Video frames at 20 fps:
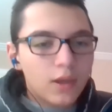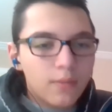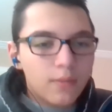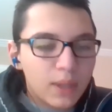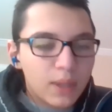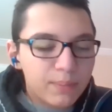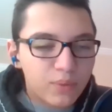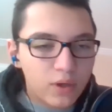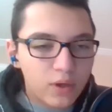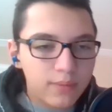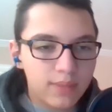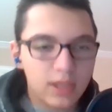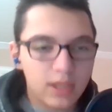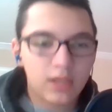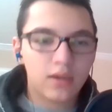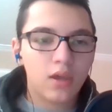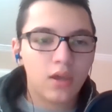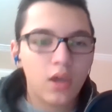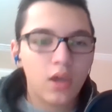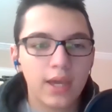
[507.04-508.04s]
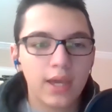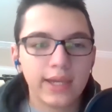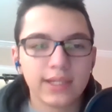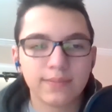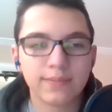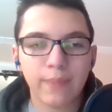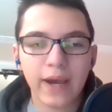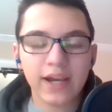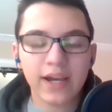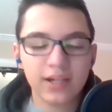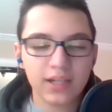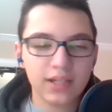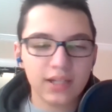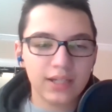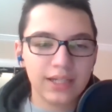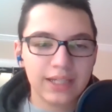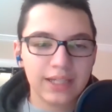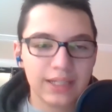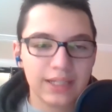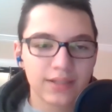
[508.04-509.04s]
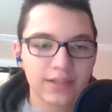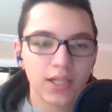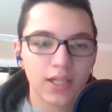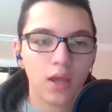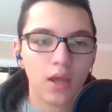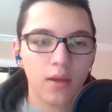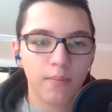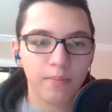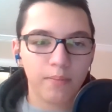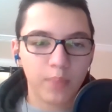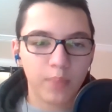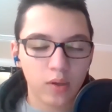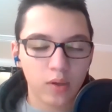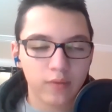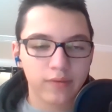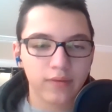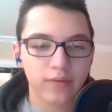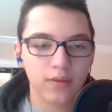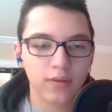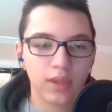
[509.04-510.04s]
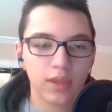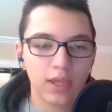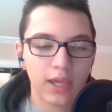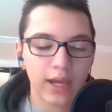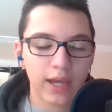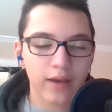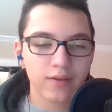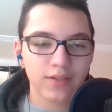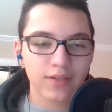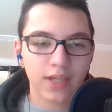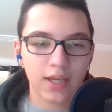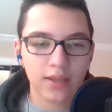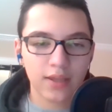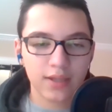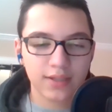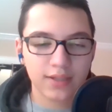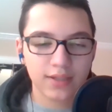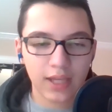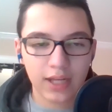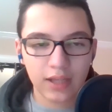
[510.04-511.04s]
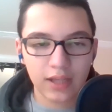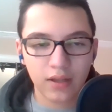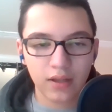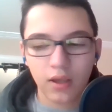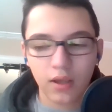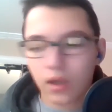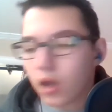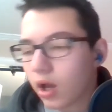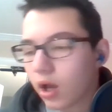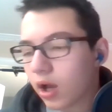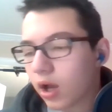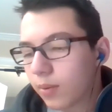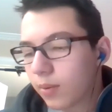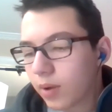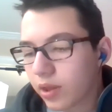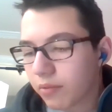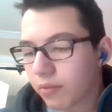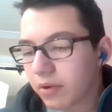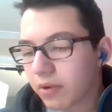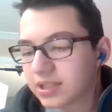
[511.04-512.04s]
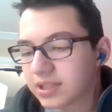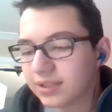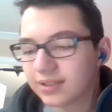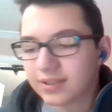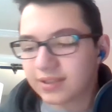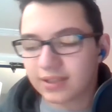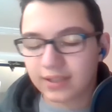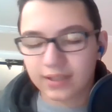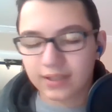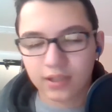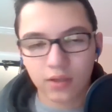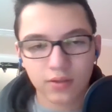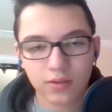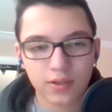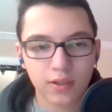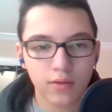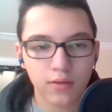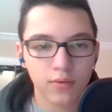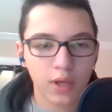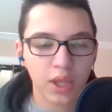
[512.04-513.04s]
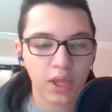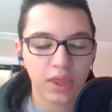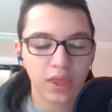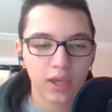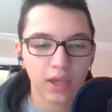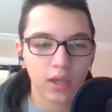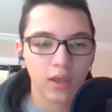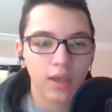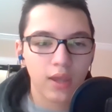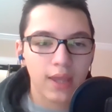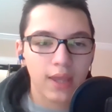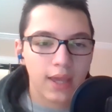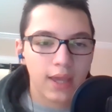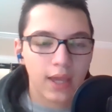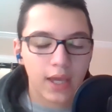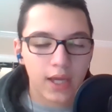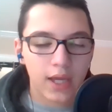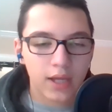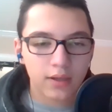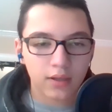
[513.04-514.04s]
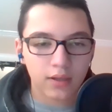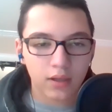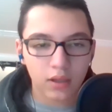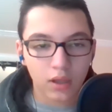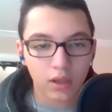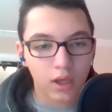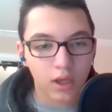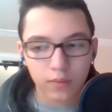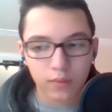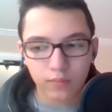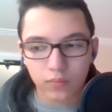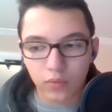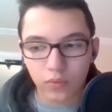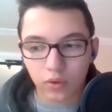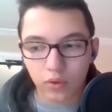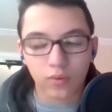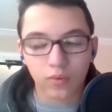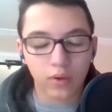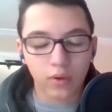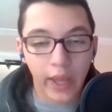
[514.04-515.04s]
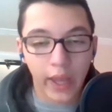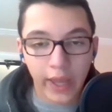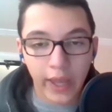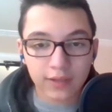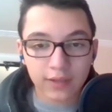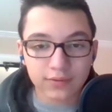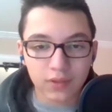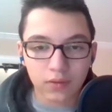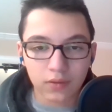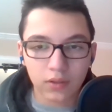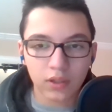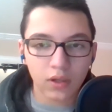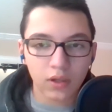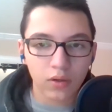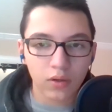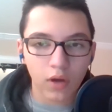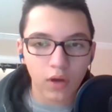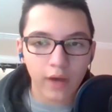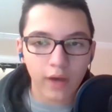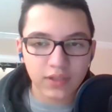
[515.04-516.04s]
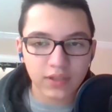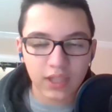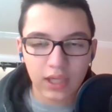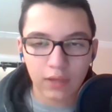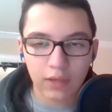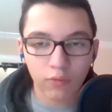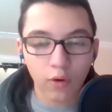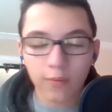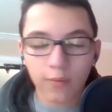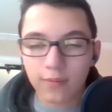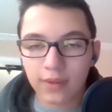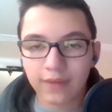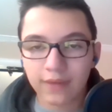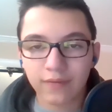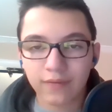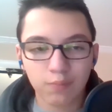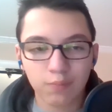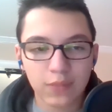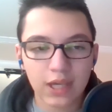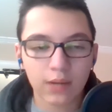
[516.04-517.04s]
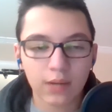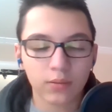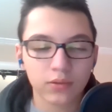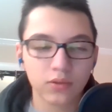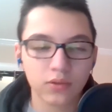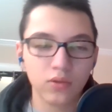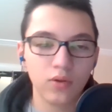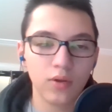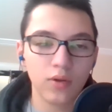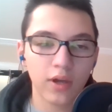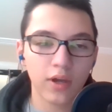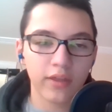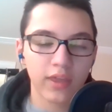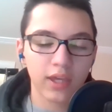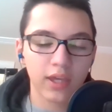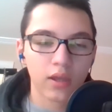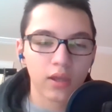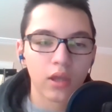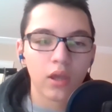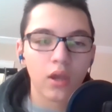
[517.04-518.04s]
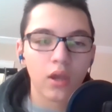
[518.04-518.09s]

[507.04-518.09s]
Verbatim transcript: my point being is biden needs both the house and the senate um, otherwise he's an excuse to do nothing and um and you know obviously he won't even be able to do nothing